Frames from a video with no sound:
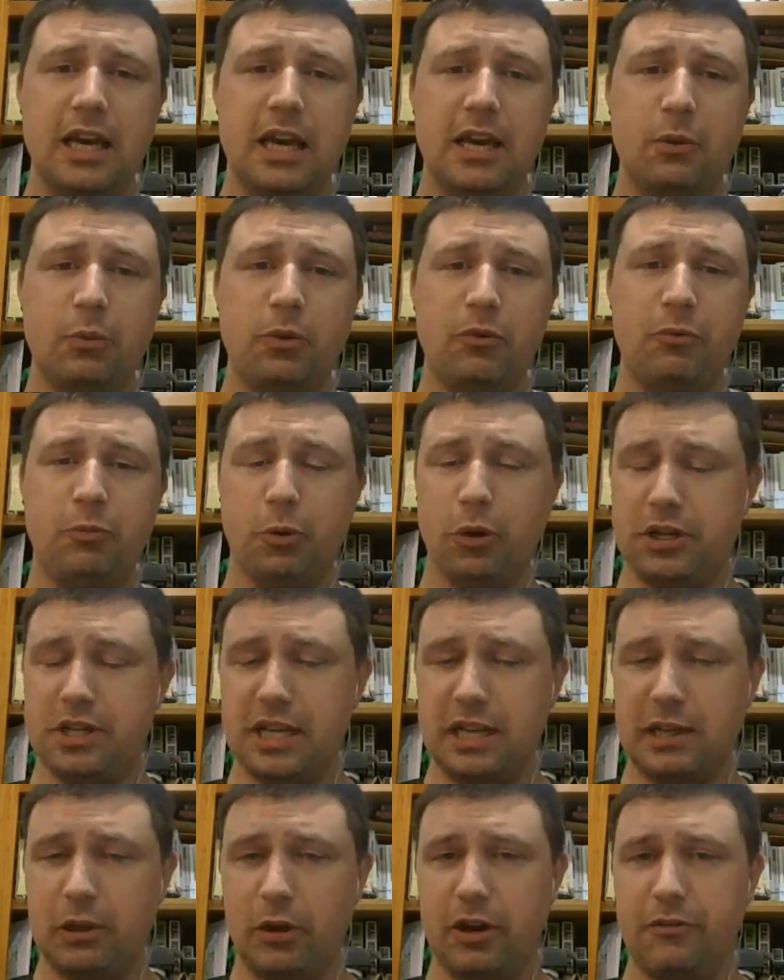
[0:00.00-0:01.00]
we've put a
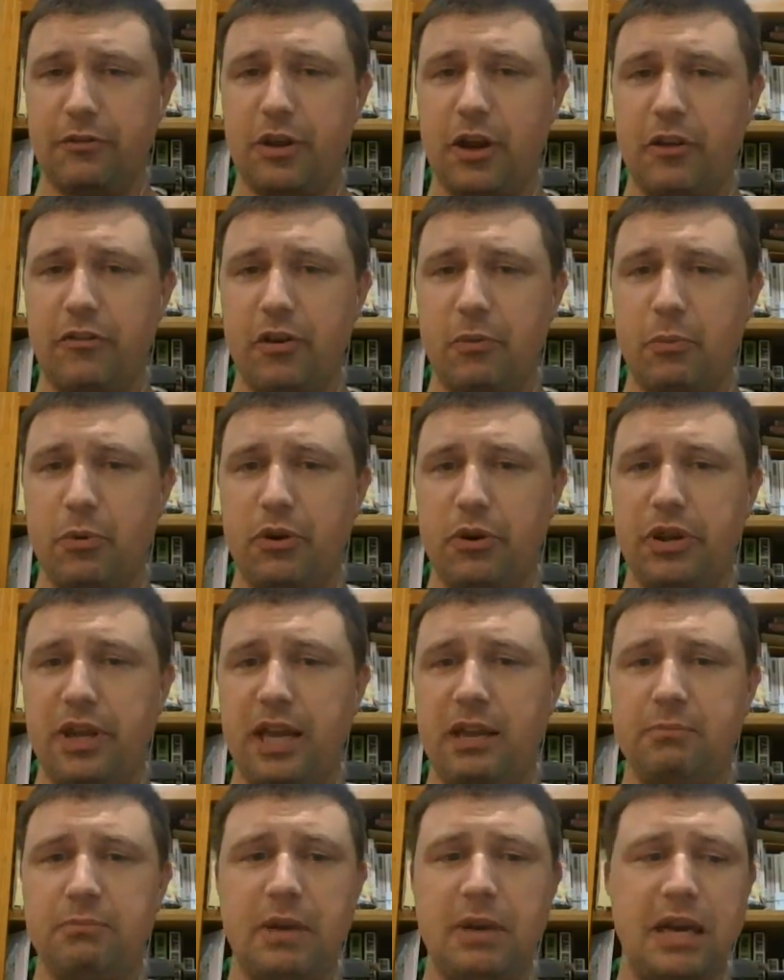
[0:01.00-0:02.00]
deadline of November in
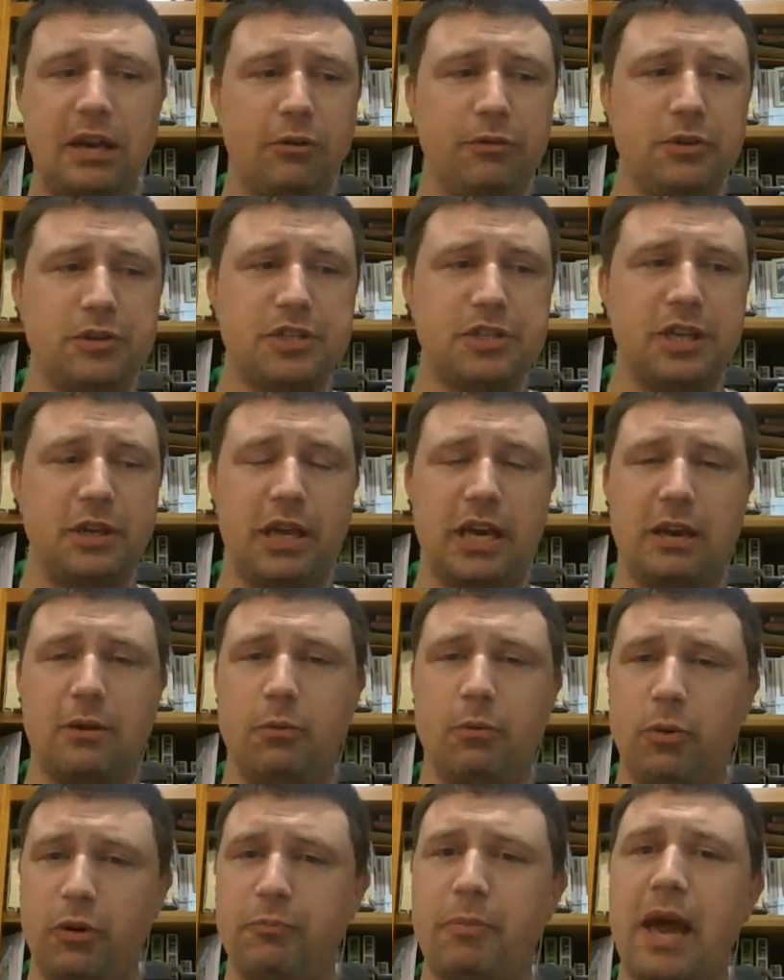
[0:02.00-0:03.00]
there, and obviously
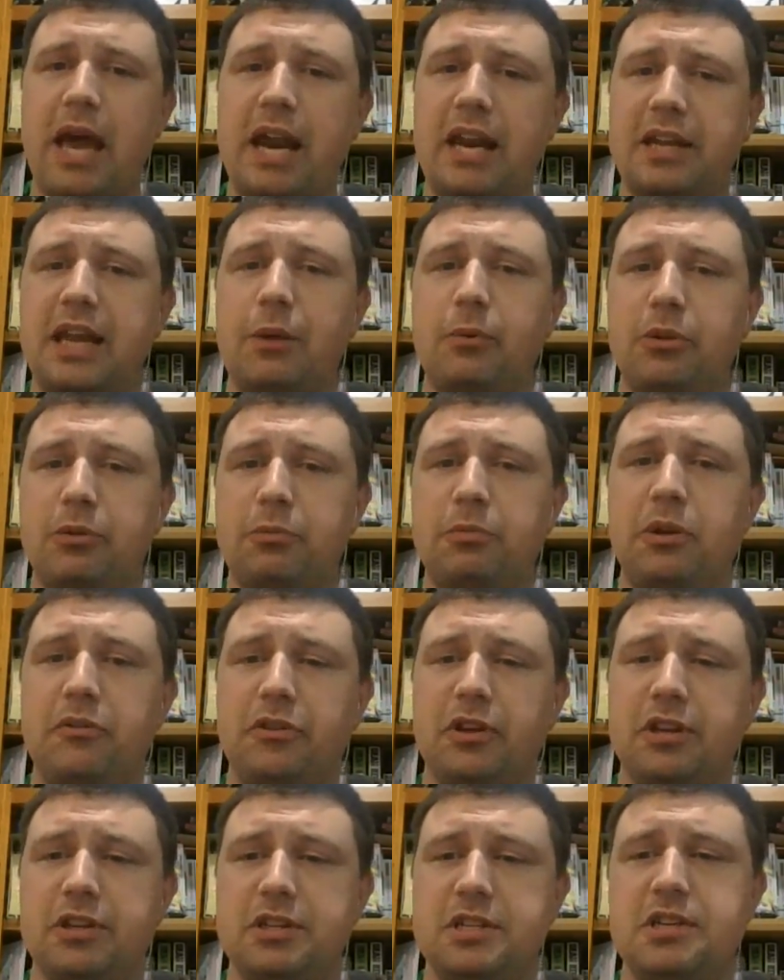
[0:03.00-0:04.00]
we've padded that with a bit of
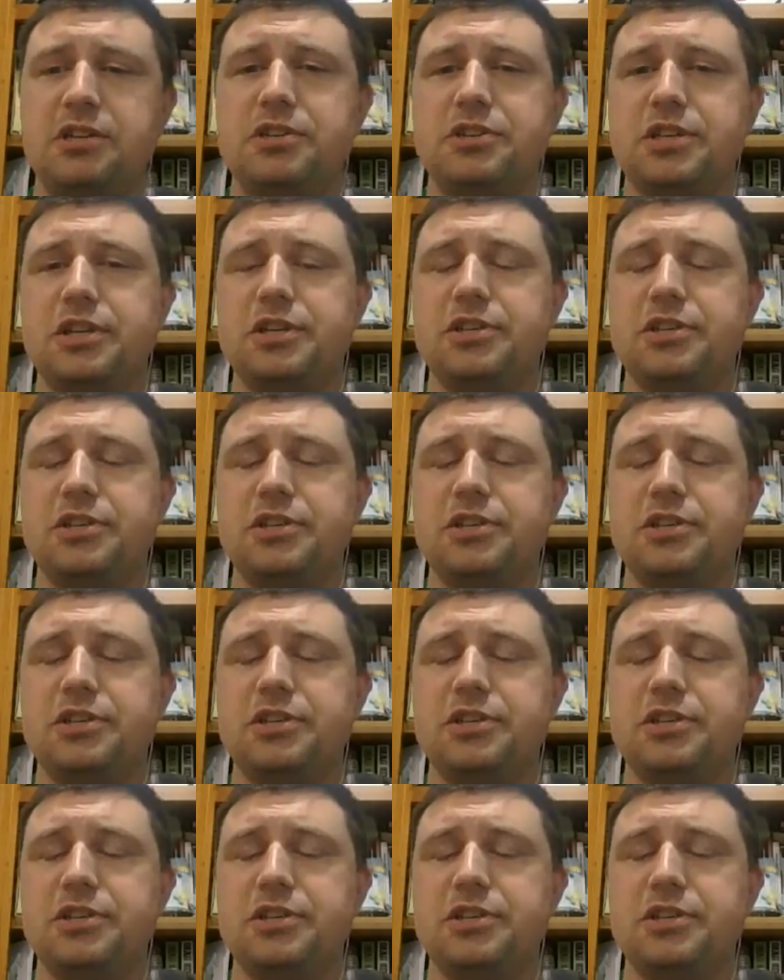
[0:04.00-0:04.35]
contingency,